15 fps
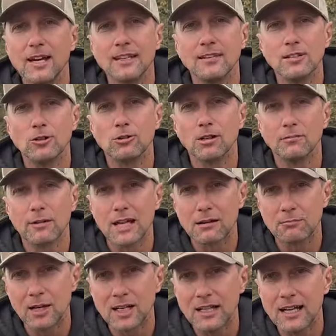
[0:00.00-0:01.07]
you can make
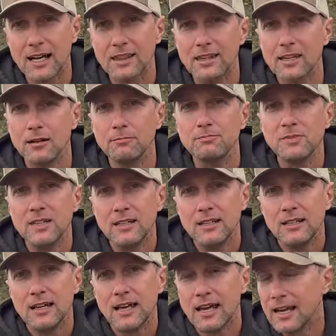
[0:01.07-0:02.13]
money on them and